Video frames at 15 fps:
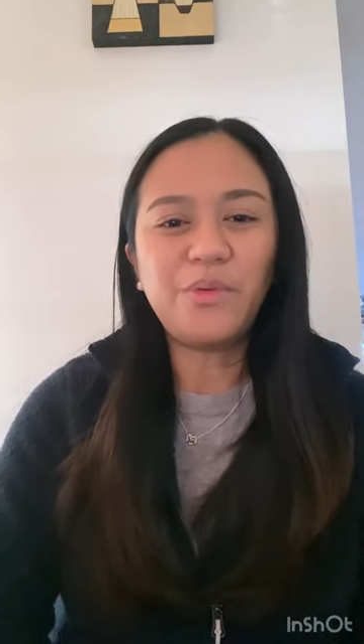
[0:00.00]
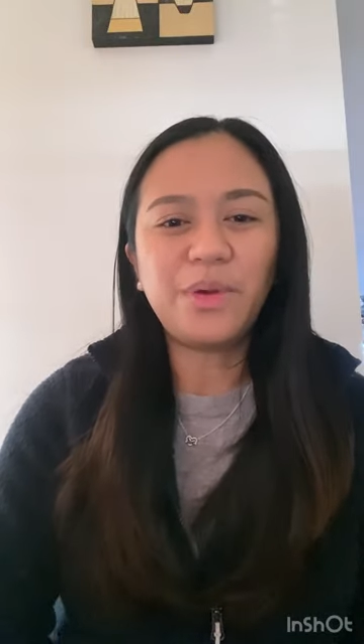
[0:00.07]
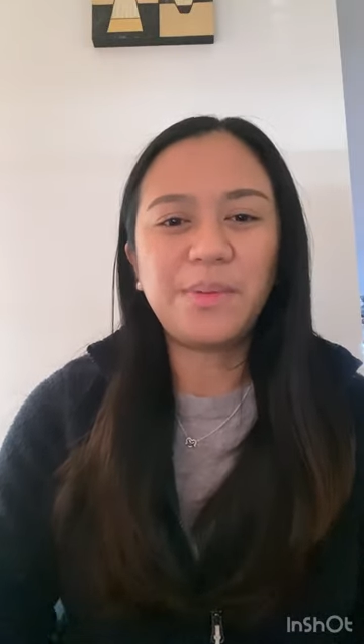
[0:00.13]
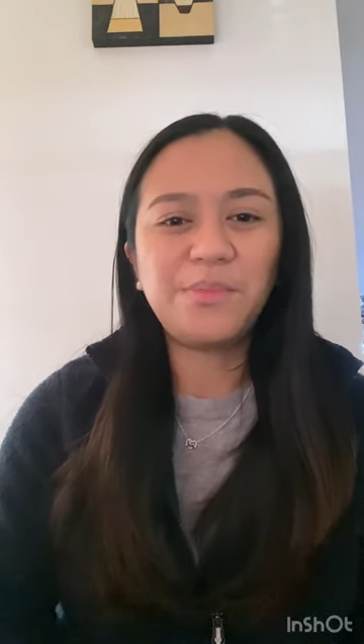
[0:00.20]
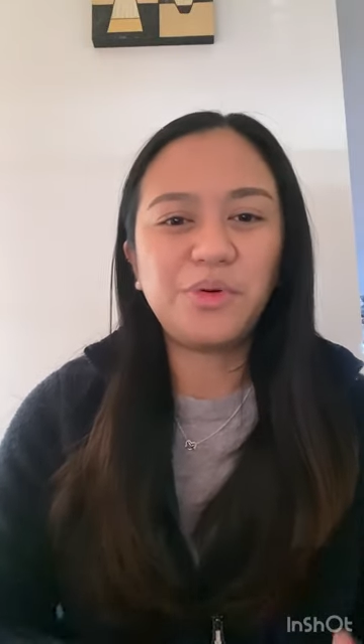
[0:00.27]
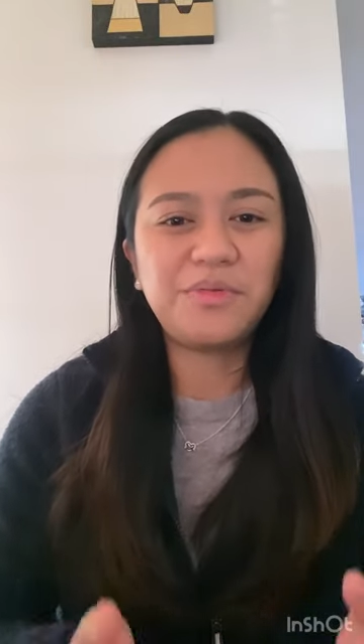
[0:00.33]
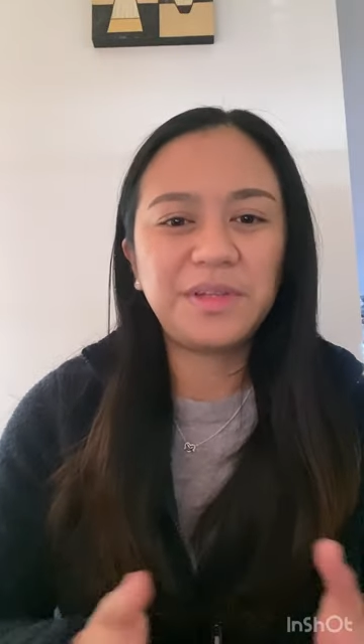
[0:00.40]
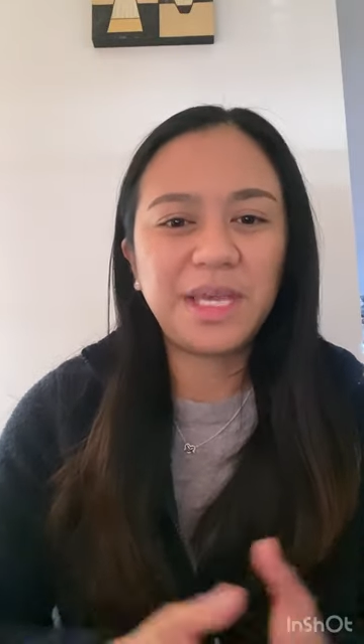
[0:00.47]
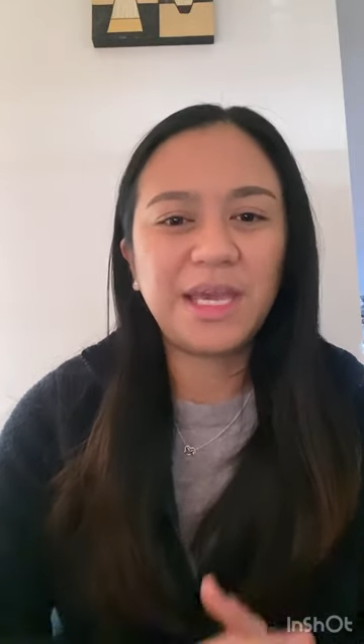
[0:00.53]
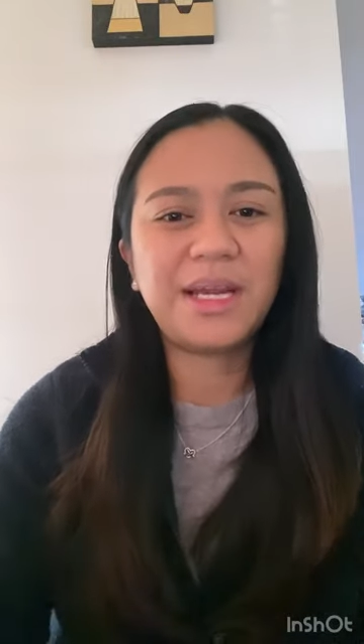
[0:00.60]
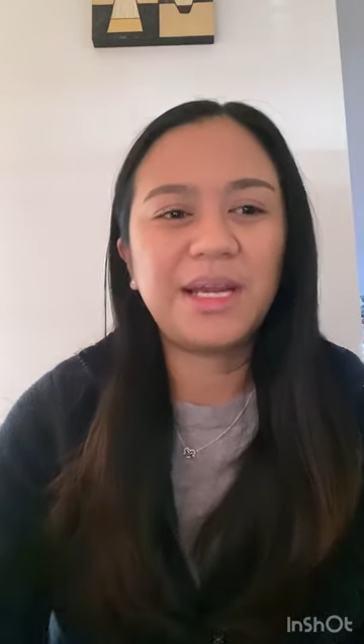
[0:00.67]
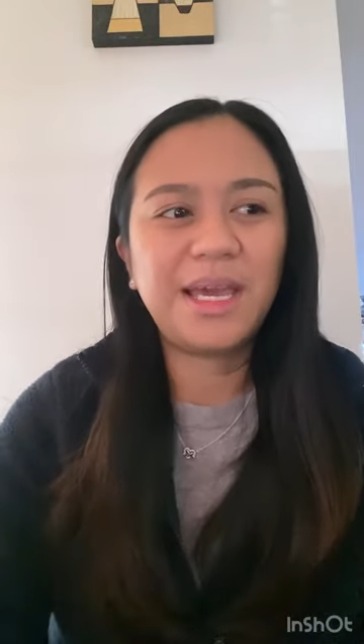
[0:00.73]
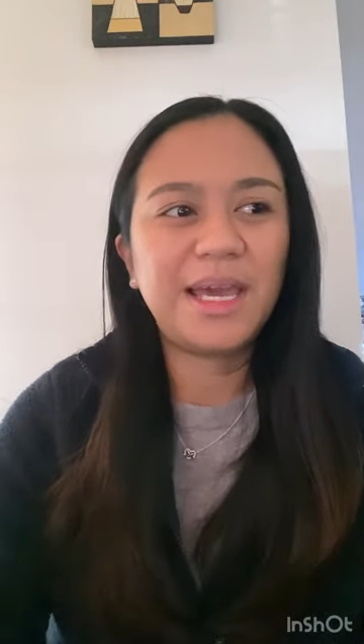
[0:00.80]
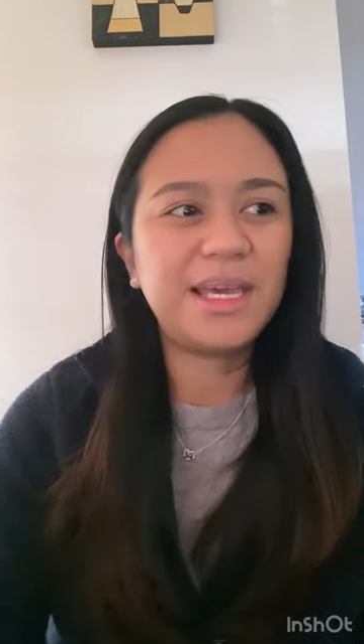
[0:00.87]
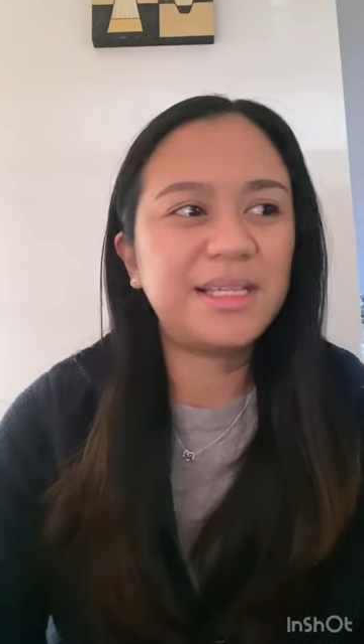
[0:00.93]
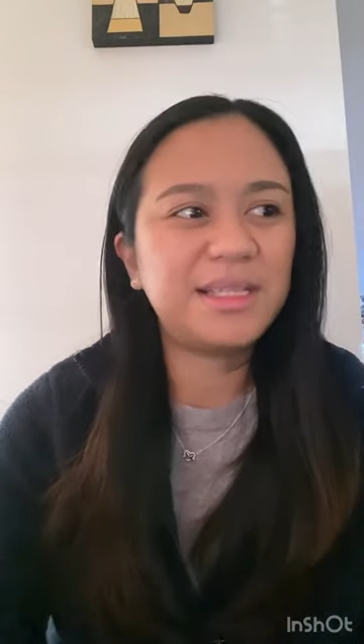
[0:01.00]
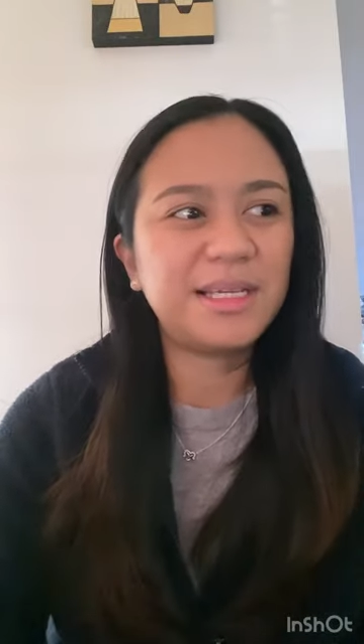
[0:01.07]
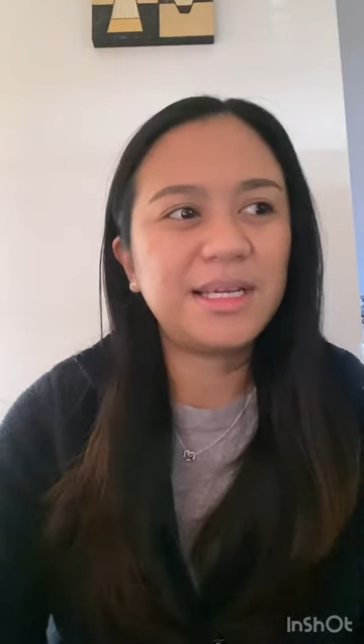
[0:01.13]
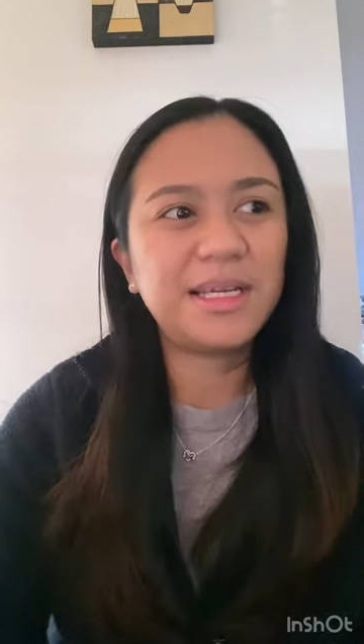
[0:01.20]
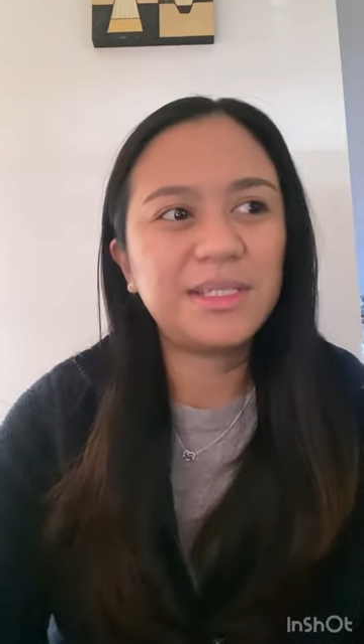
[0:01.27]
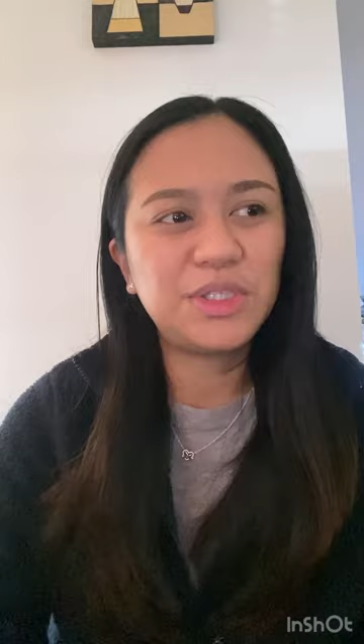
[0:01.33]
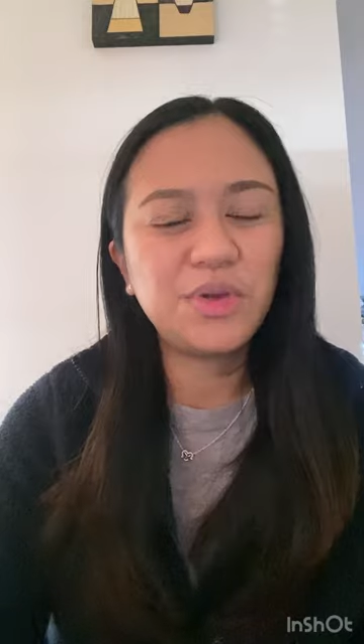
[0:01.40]
We moved here in
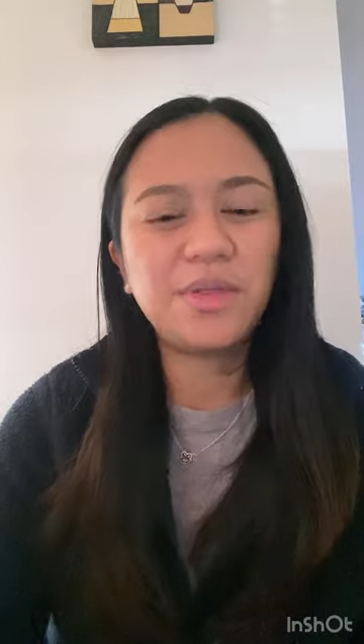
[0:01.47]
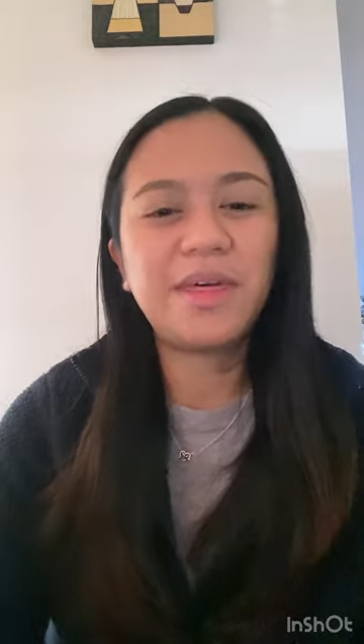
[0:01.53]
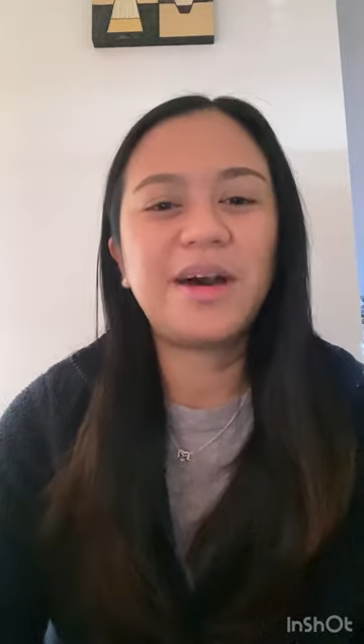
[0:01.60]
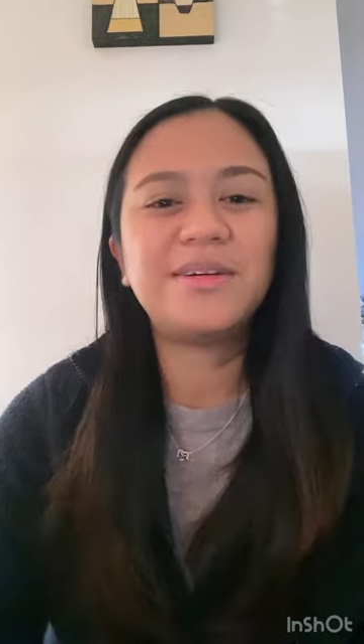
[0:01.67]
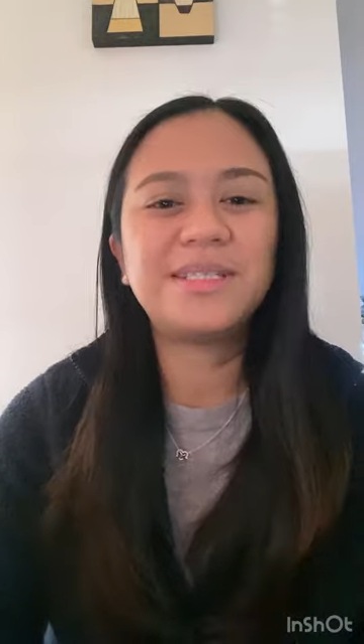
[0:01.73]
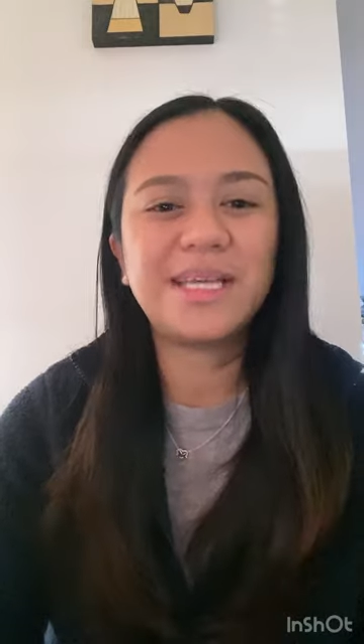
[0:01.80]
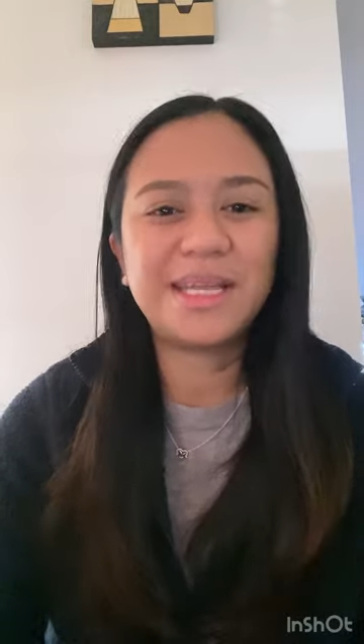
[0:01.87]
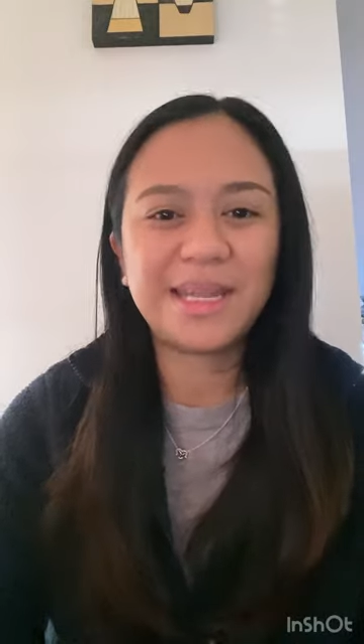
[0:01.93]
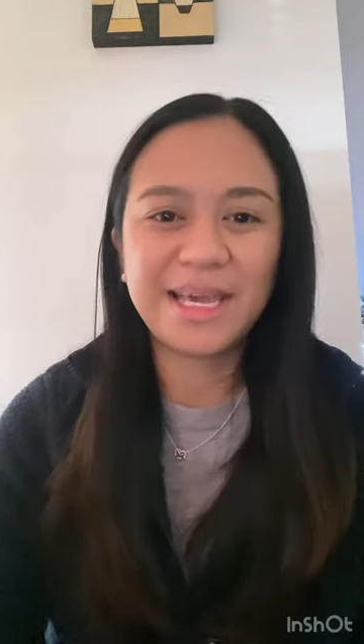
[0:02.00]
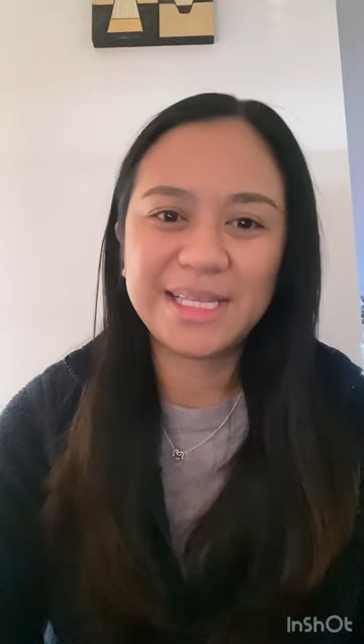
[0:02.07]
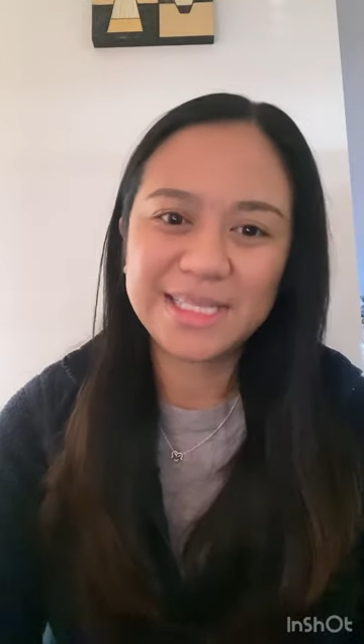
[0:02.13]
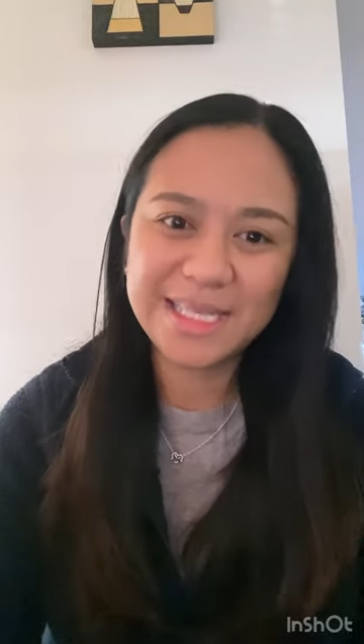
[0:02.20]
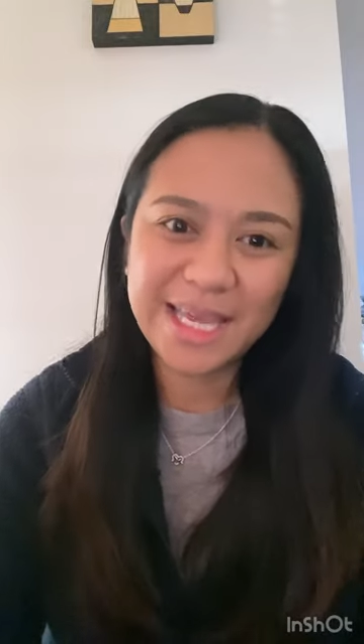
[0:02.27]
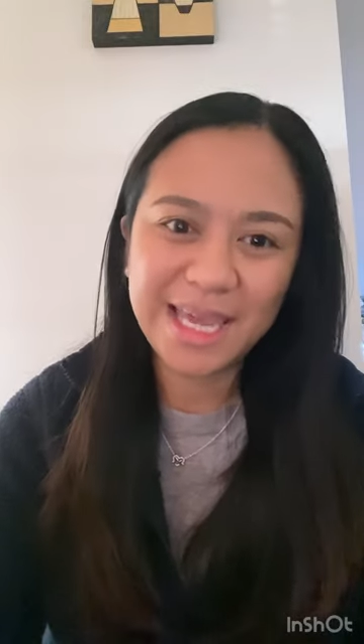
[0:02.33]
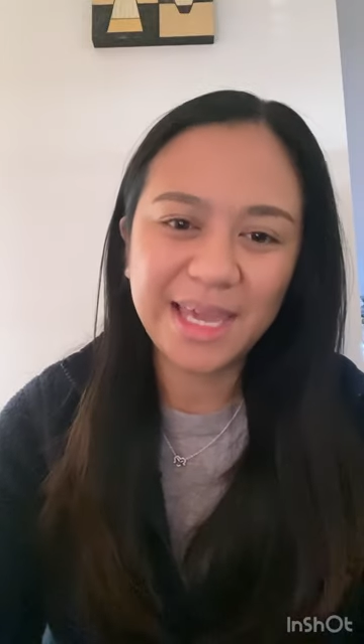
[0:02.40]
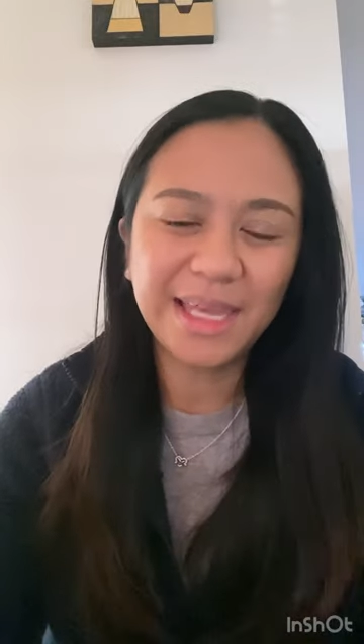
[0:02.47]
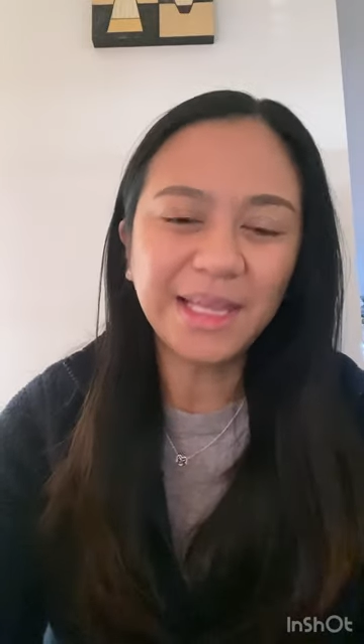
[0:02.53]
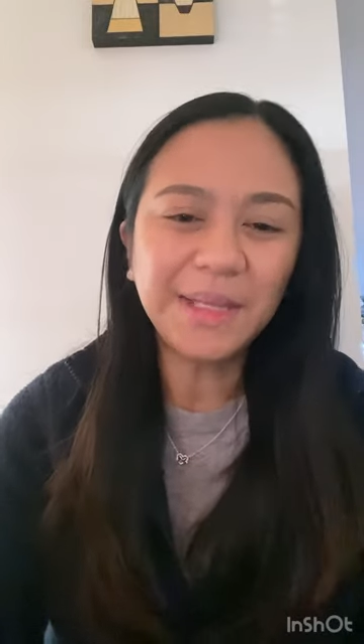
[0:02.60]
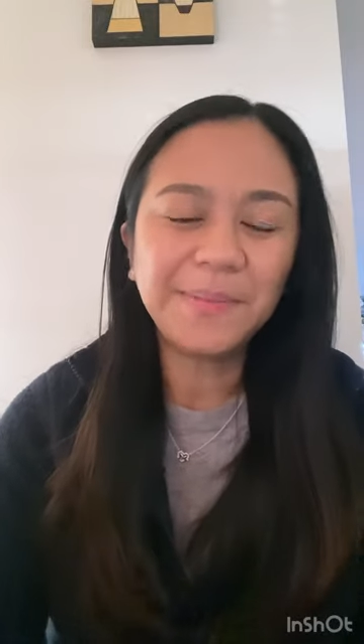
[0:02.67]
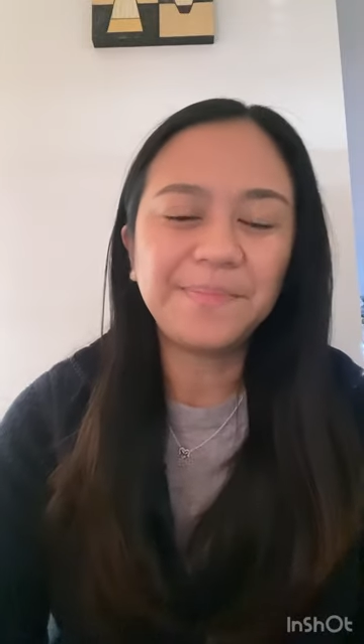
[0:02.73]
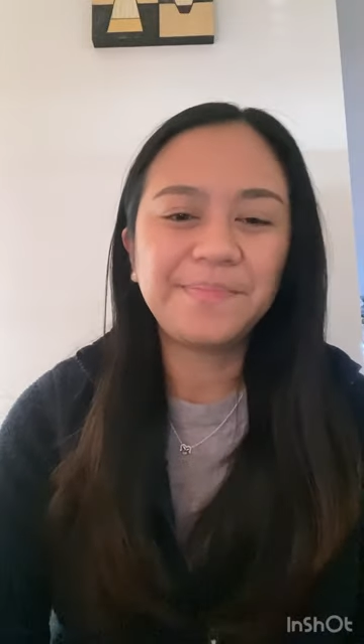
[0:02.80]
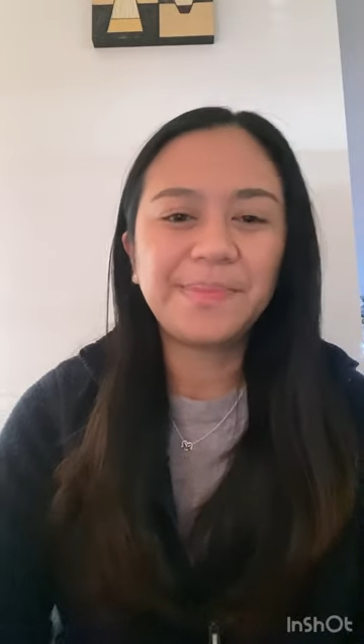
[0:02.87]

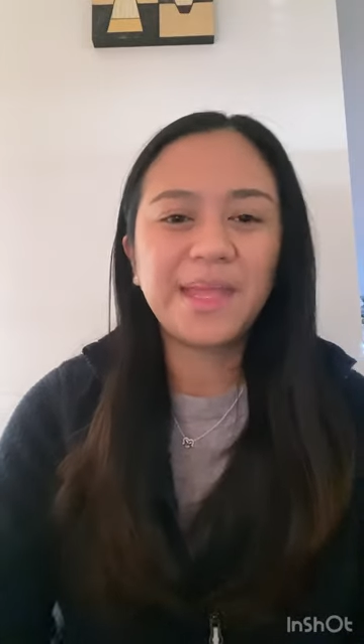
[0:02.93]
2019